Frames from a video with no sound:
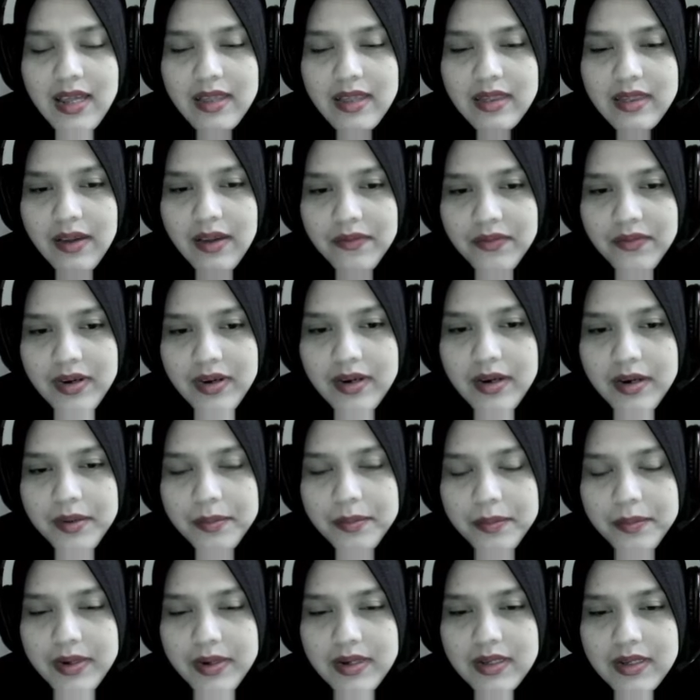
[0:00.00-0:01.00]
and
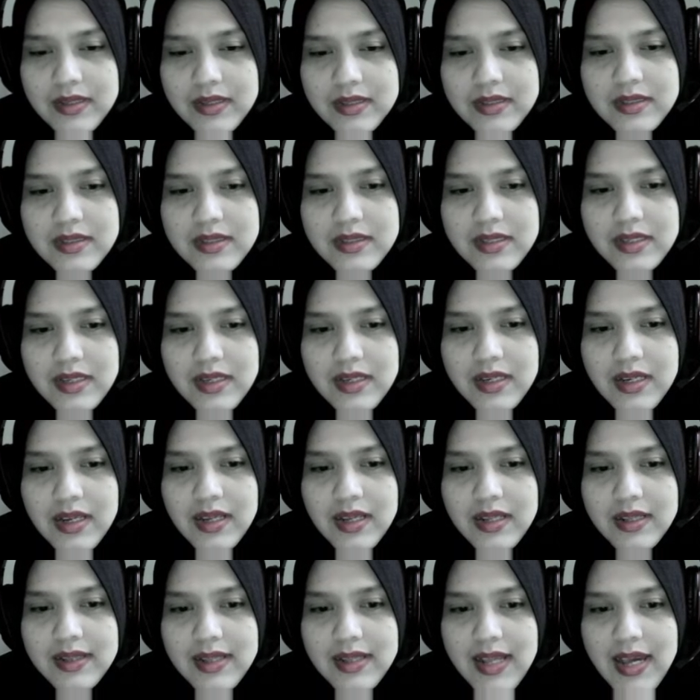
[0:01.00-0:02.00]
development,
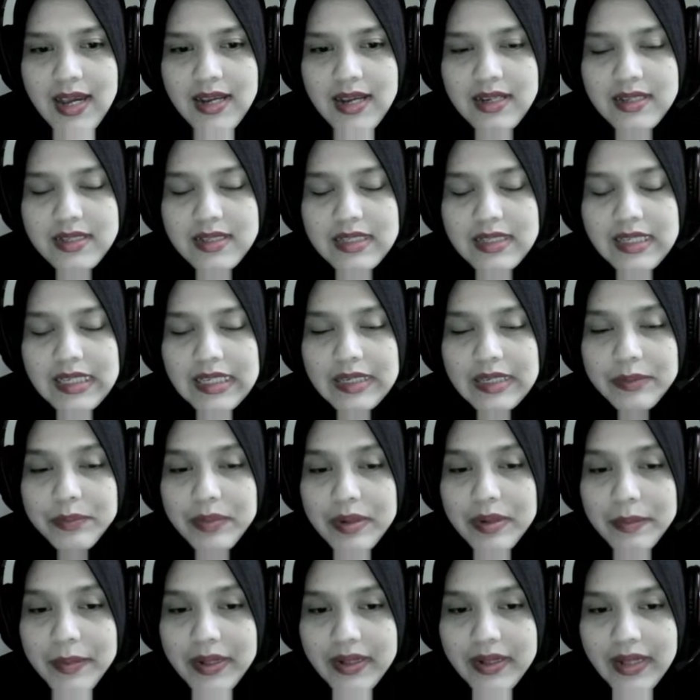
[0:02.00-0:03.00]
next the
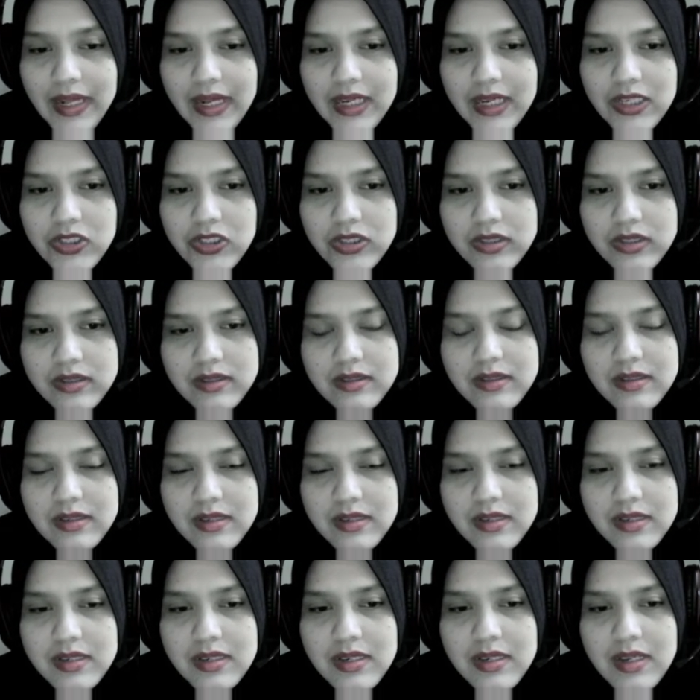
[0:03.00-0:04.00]

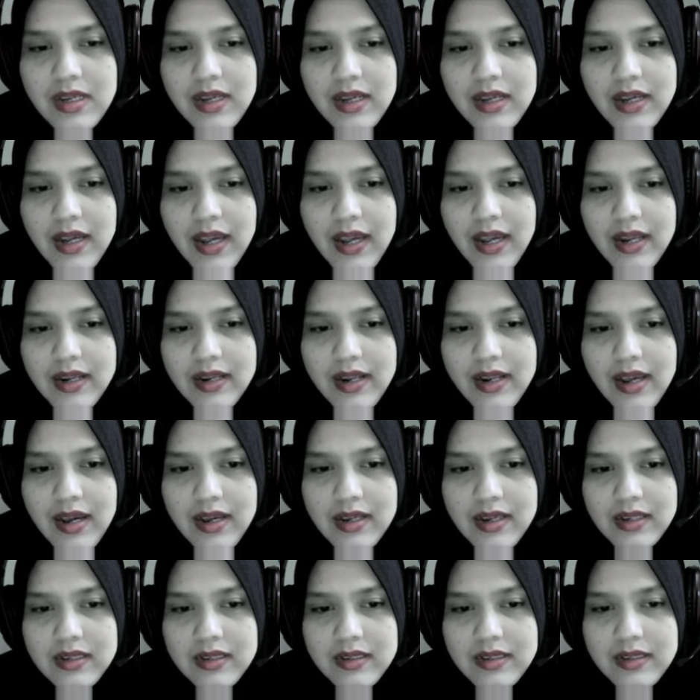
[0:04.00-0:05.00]
implementation, and
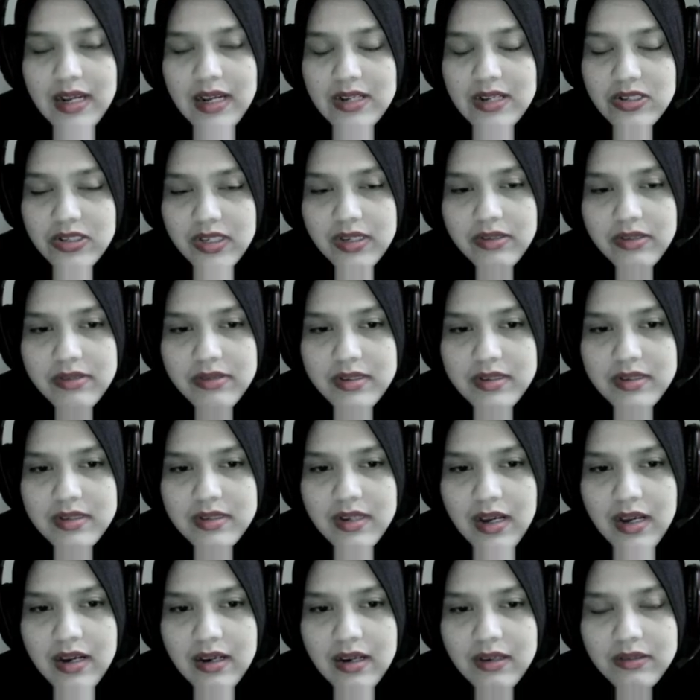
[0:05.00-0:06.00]
then testing
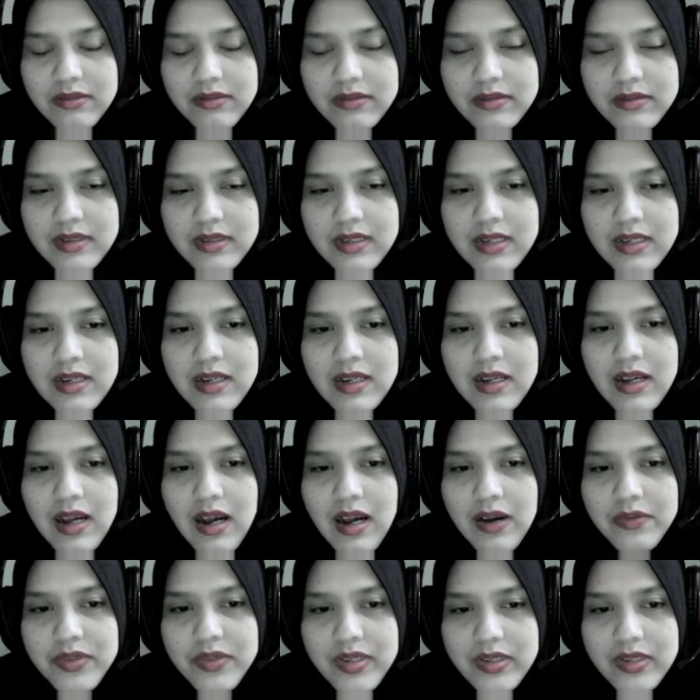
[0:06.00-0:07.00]
result,
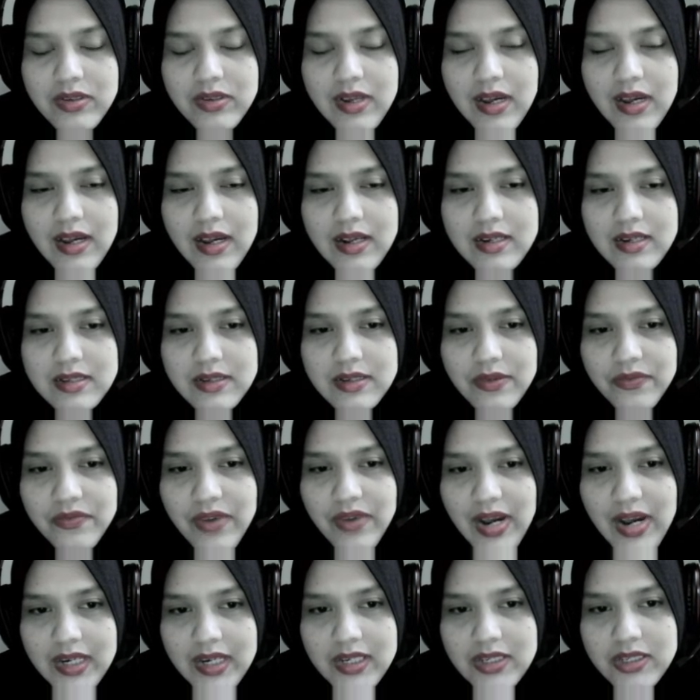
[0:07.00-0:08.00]
after that the
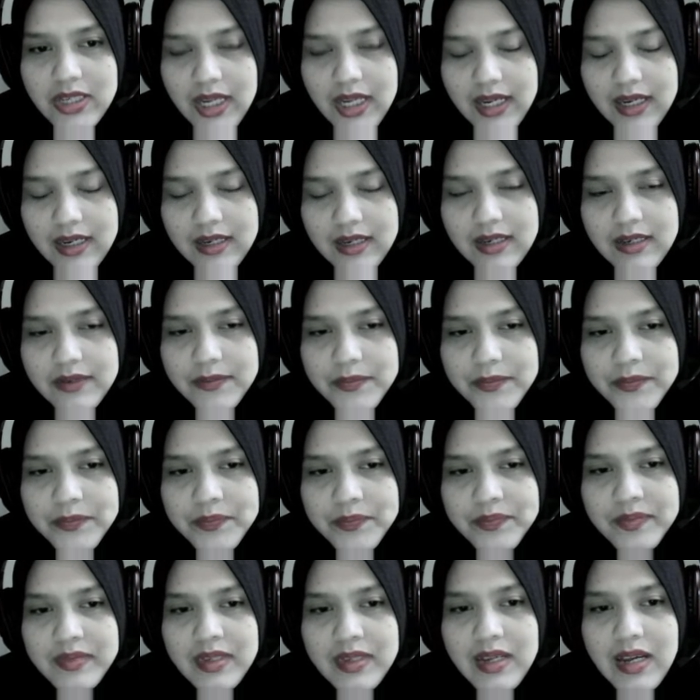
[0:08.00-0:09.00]
finding,
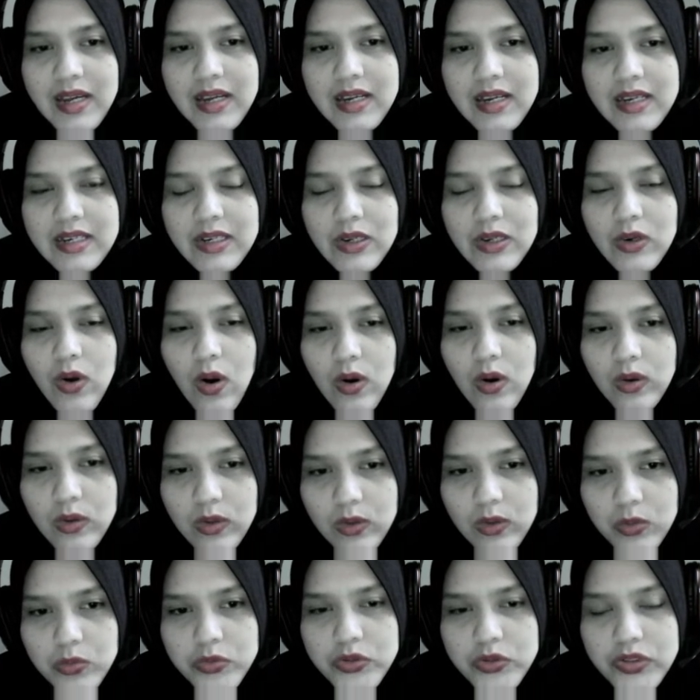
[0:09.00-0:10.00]
and the
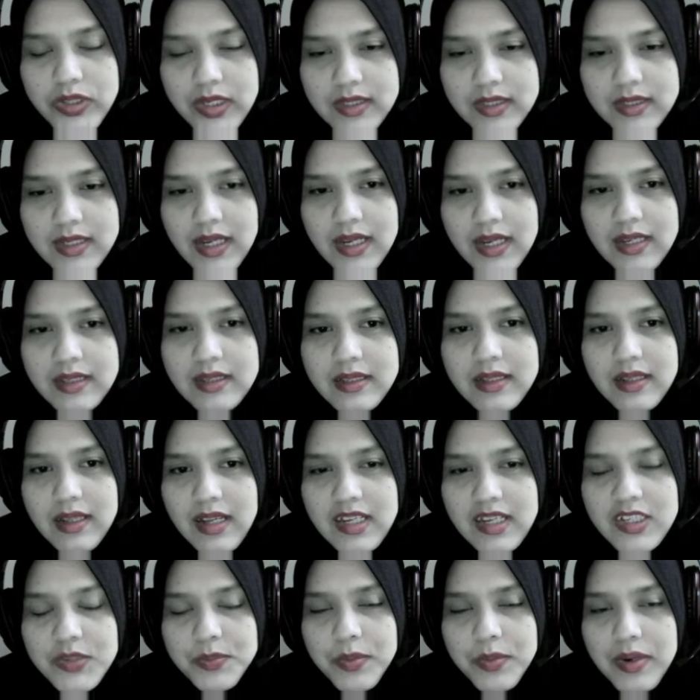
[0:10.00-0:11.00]
conclusion, and the
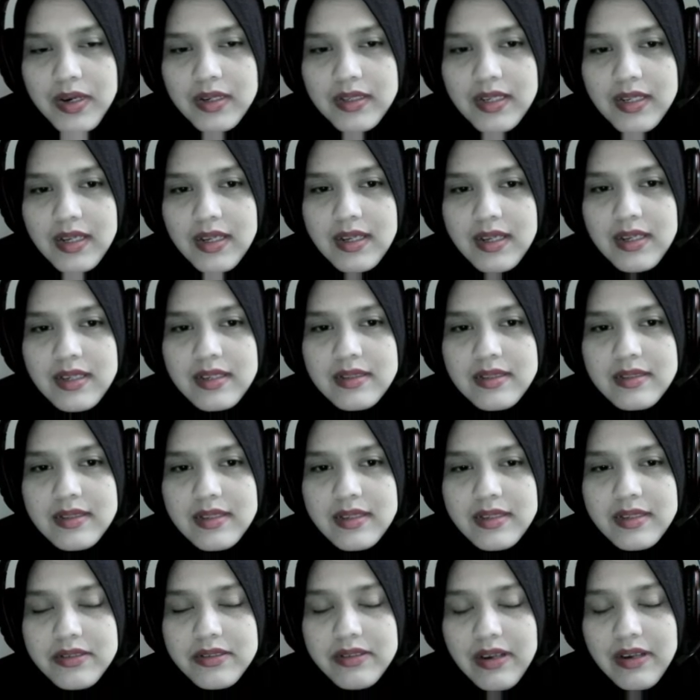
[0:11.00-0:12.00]
last part is
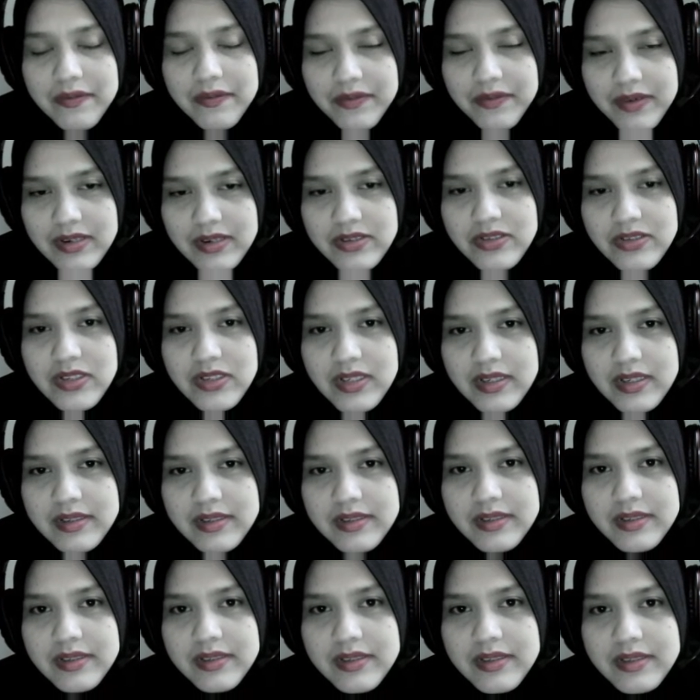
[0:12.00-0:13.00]
the
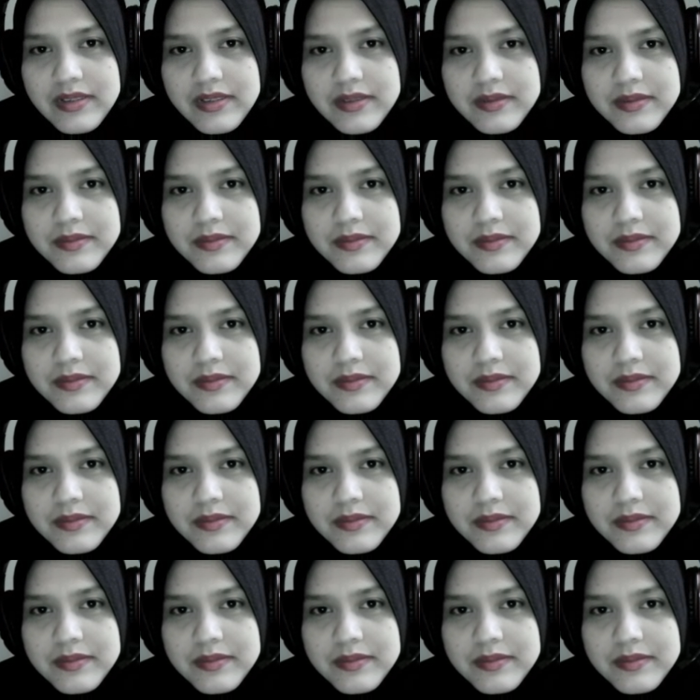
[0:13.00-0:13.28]
references.